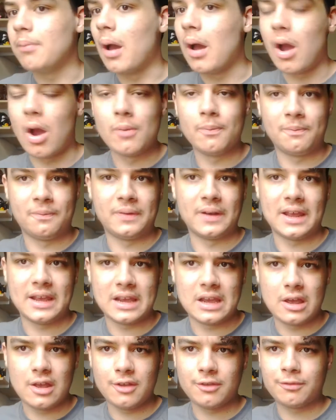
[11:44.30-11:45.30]

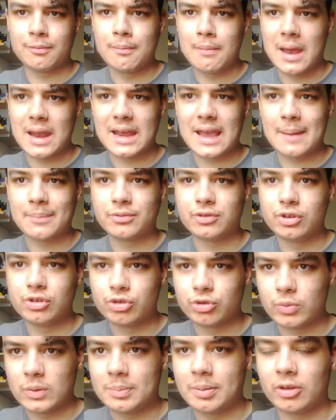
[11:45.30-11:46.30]
hopefully, as many episodes
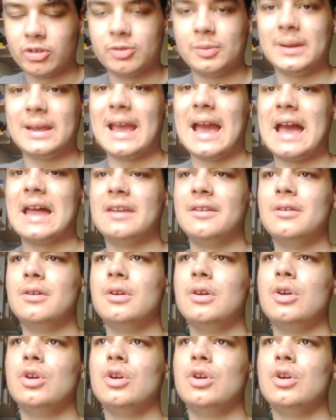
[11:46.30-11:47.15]
as we possibly can.